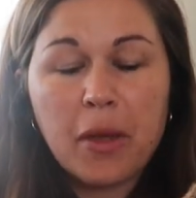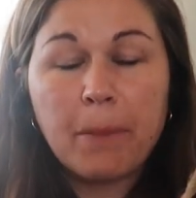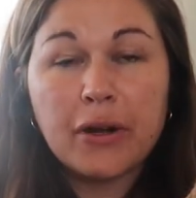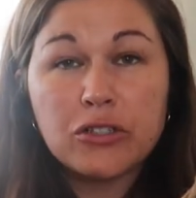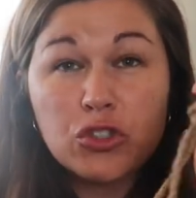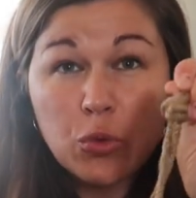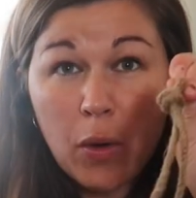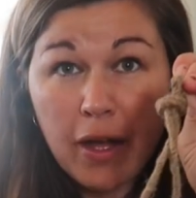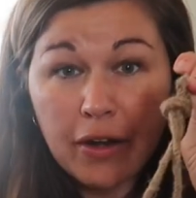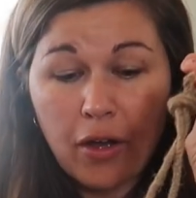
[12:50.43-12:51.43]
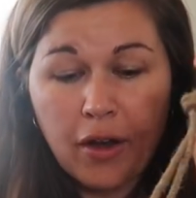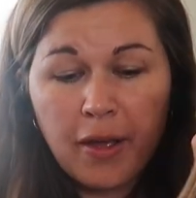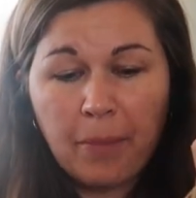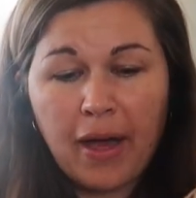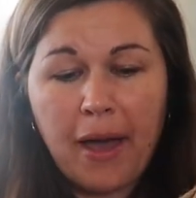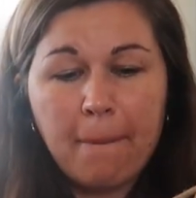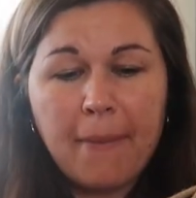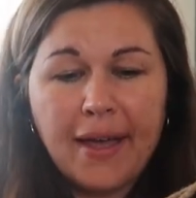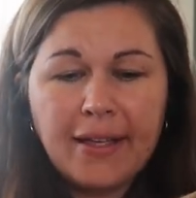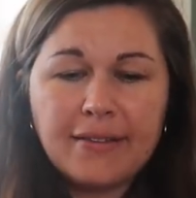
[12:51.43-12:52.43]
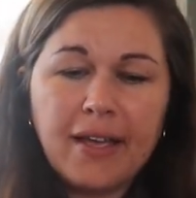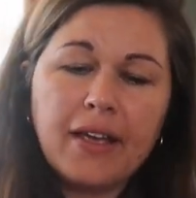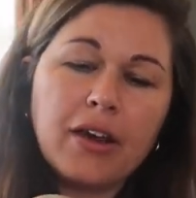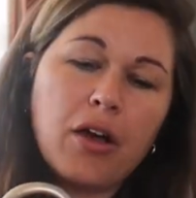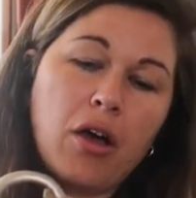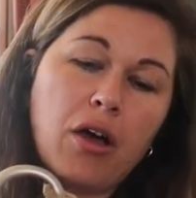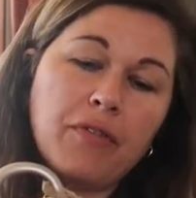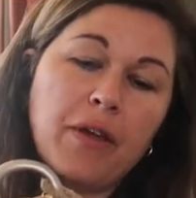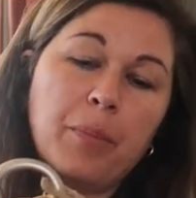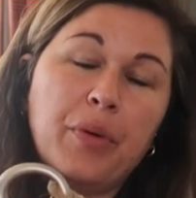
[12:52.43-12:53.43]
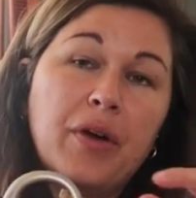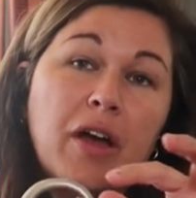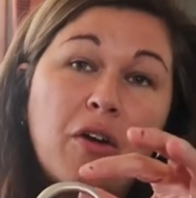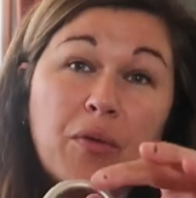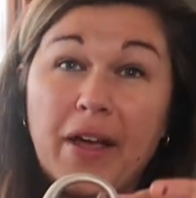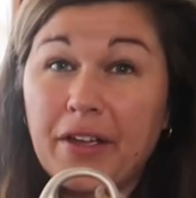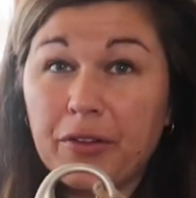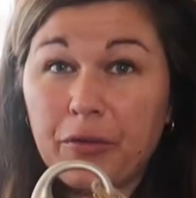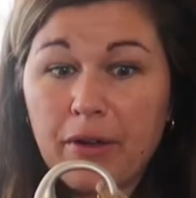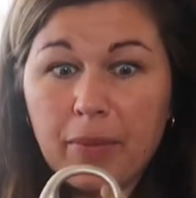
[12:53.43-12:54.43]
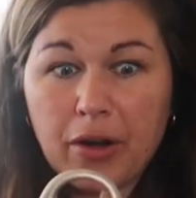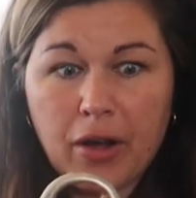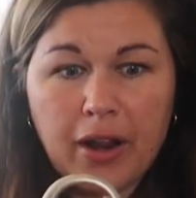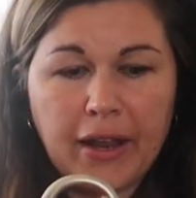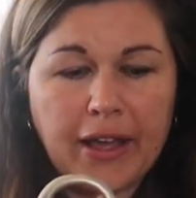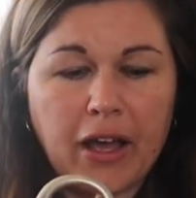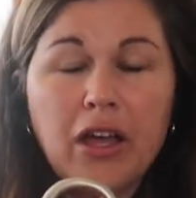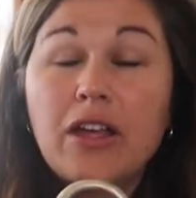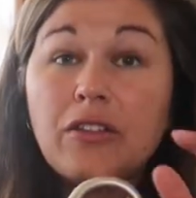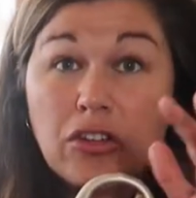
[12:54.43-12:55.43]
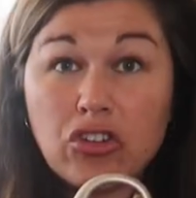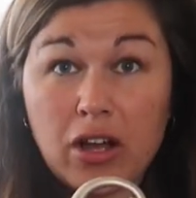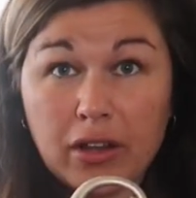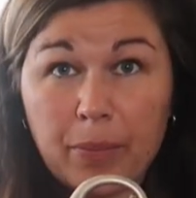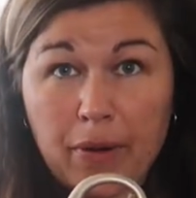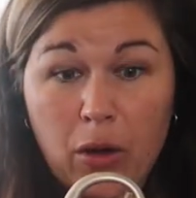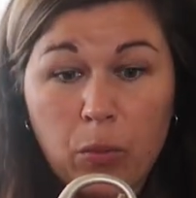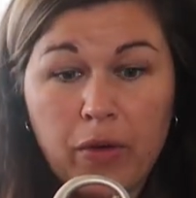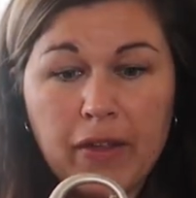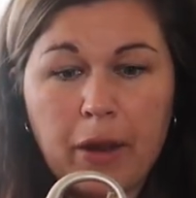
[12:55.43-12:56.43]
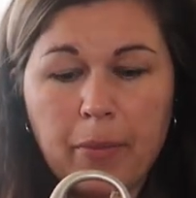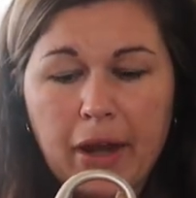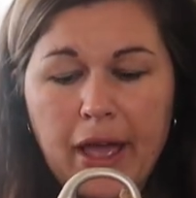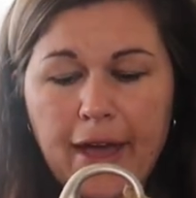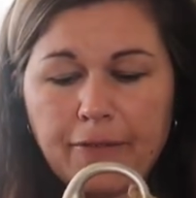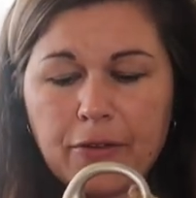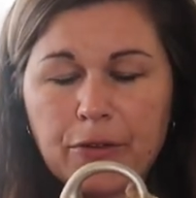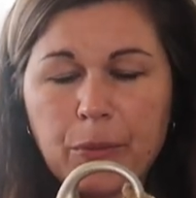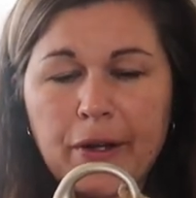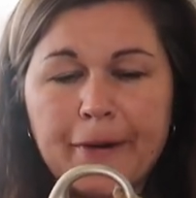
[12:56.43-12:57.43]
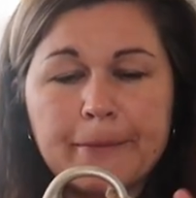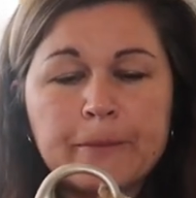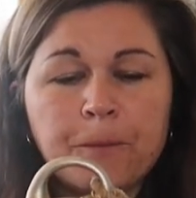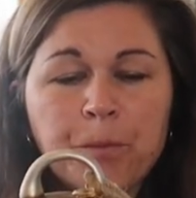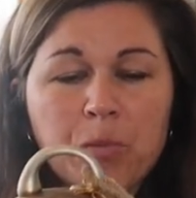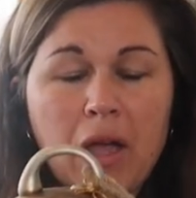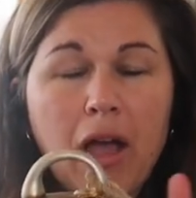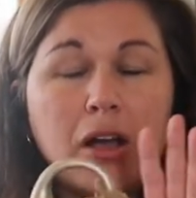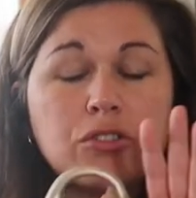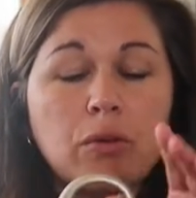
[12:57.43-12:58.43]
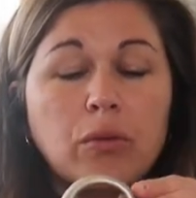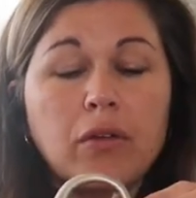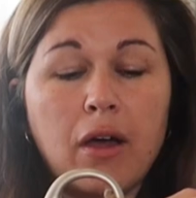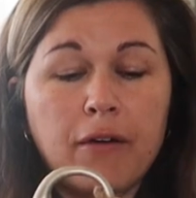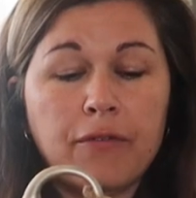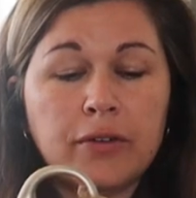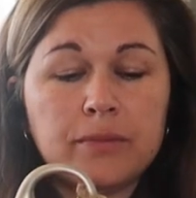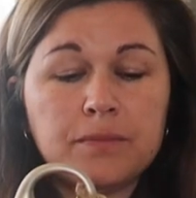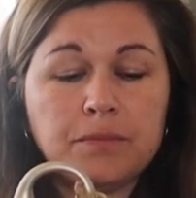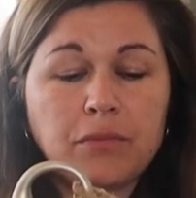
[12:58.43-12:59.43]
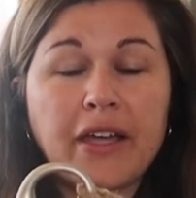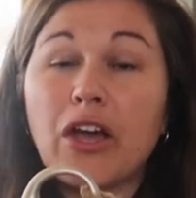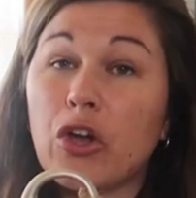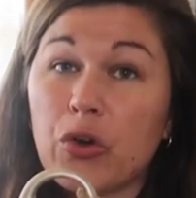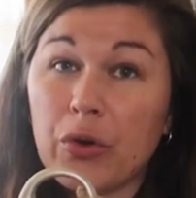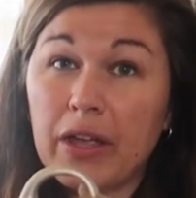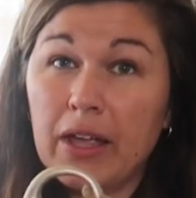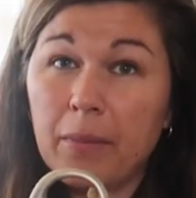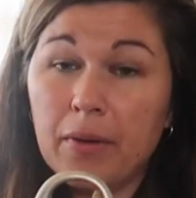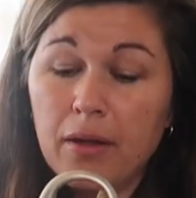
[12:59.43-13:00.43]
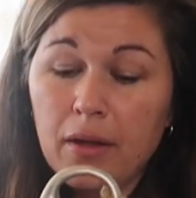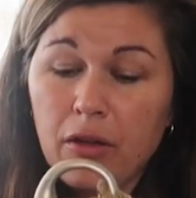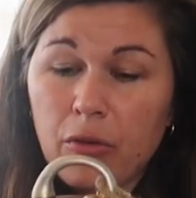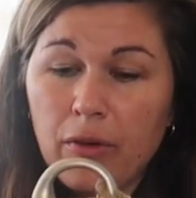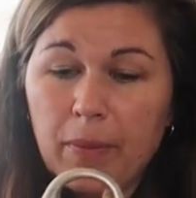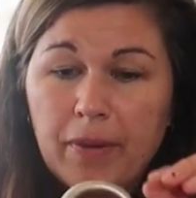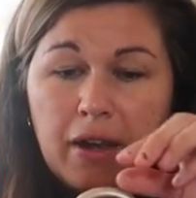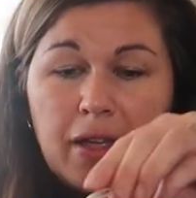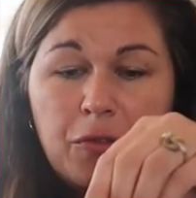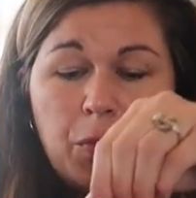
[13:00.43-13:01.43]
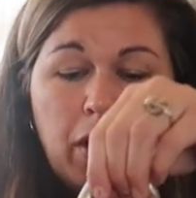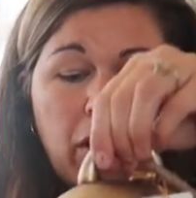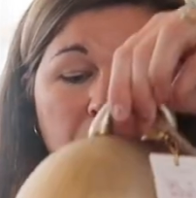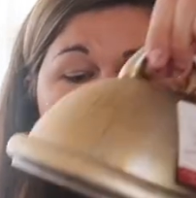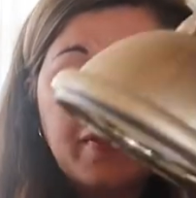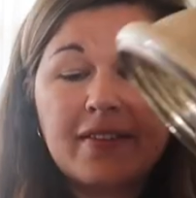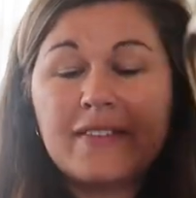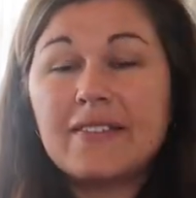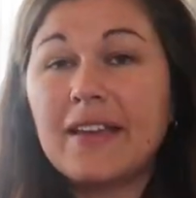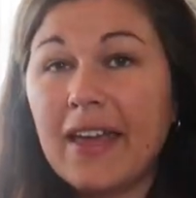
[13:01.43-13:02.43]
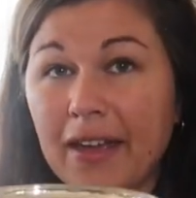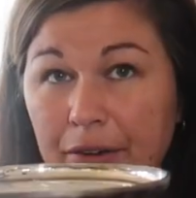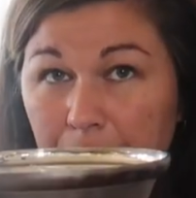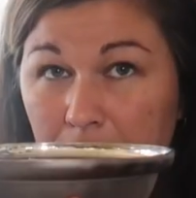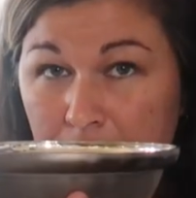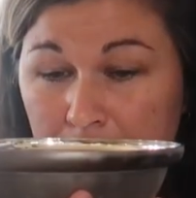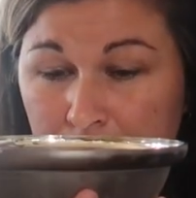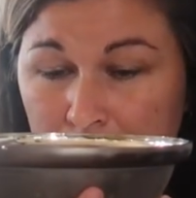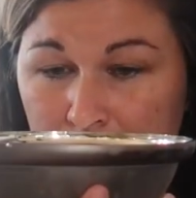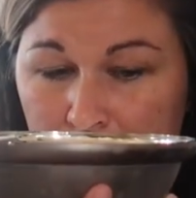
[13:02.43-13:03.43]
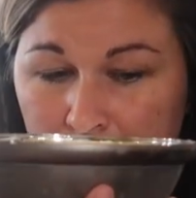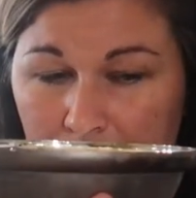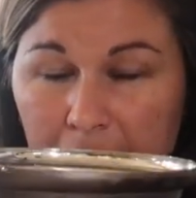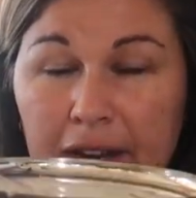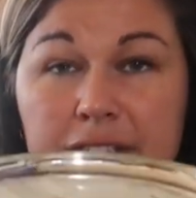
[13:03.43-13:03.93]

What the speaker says: birch twine on it, but I might take it off and put a regular ribbon on it, like the chocolate brown one that I'm gonna have everywhere. I also love like a cream ribbon as well, but this is a candle. And